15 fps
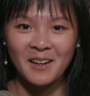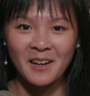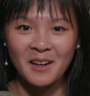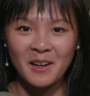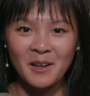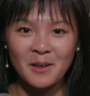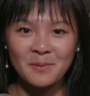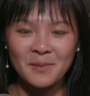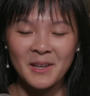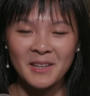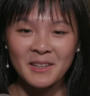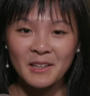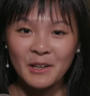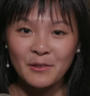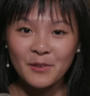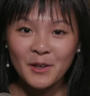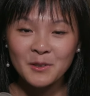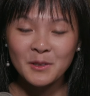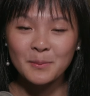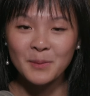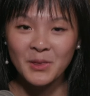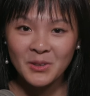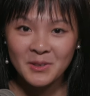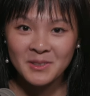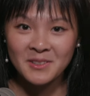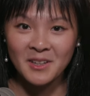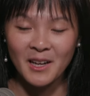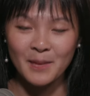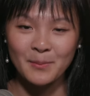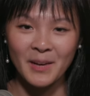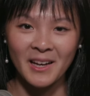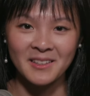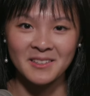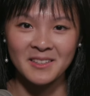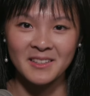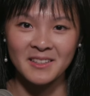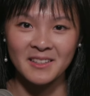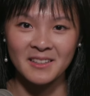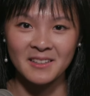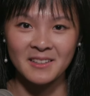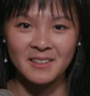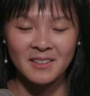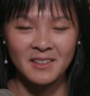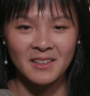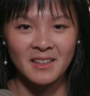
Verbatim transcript: Um, and then I followed up a third time asking